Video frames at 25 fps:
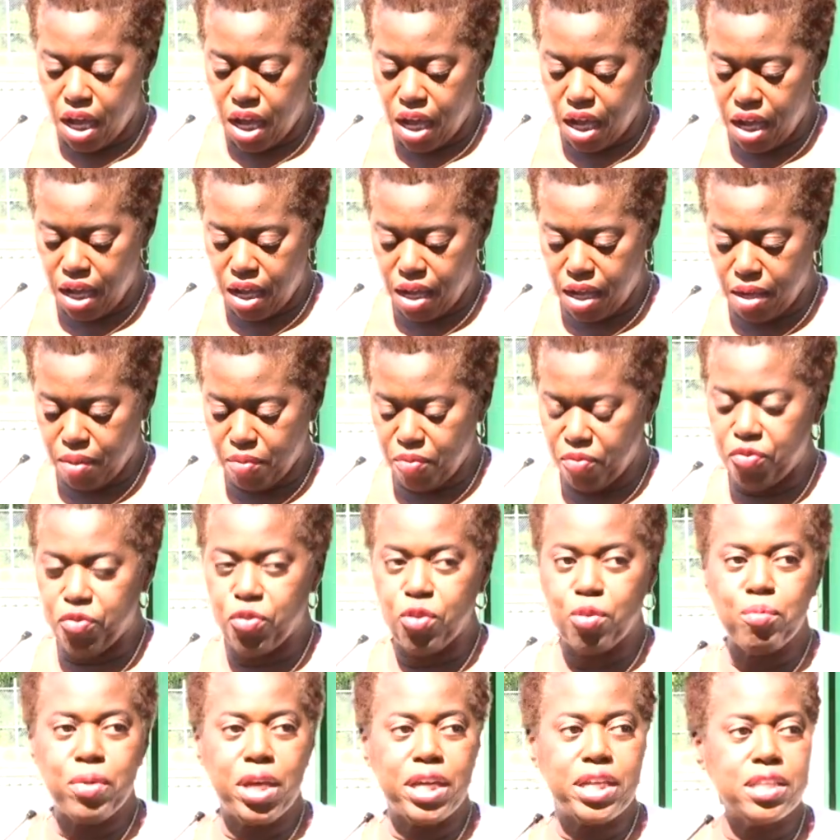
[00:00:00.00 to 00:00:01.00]

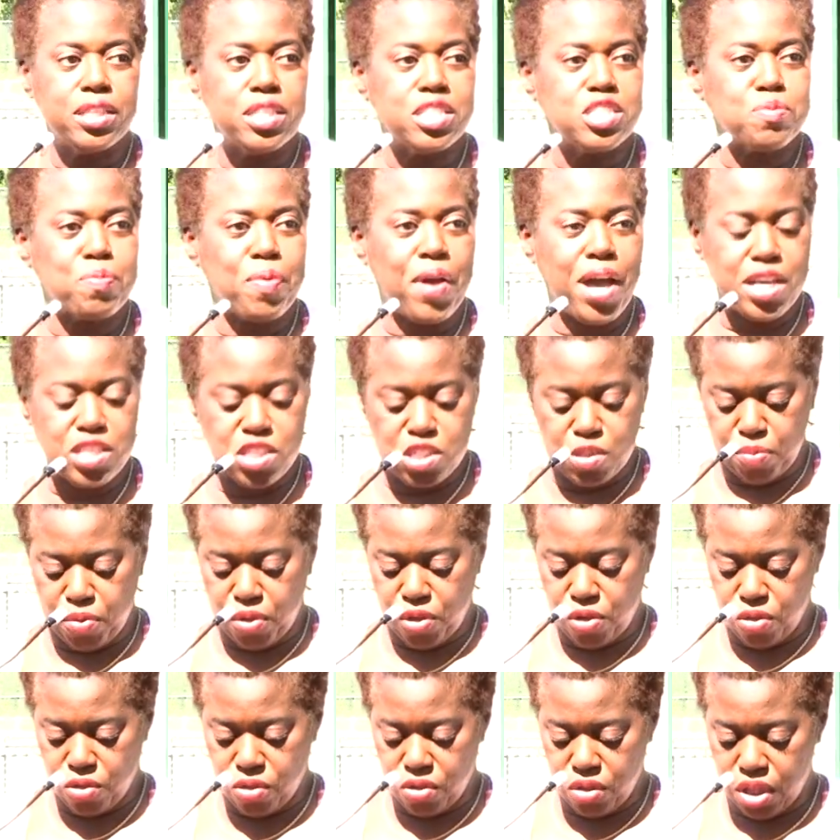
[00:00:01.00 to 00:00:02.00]
for making this
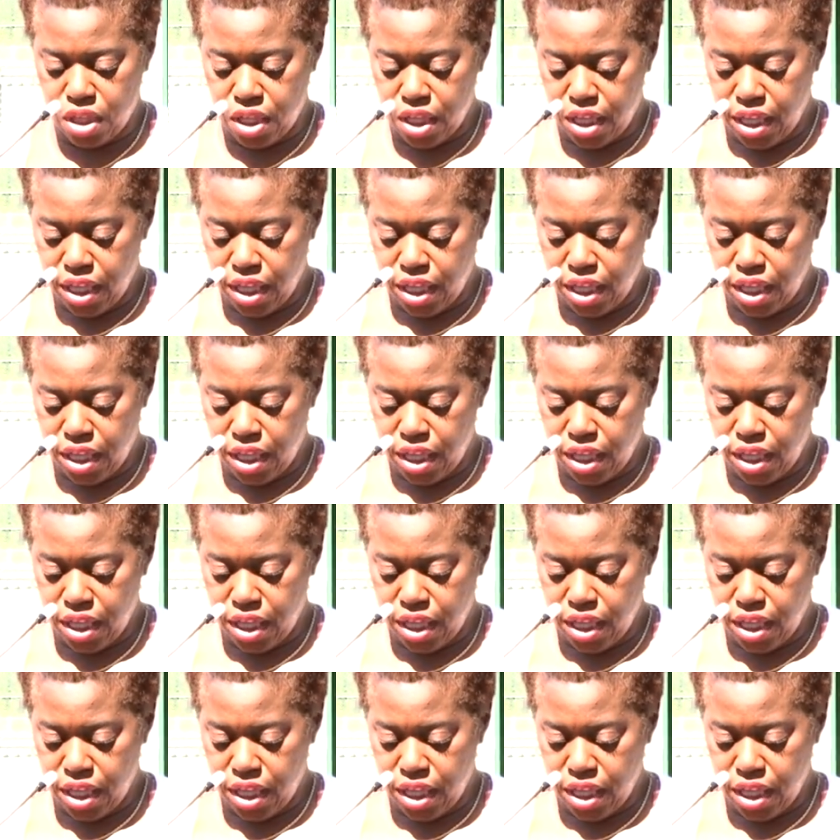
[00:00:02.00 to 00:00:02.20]
possible.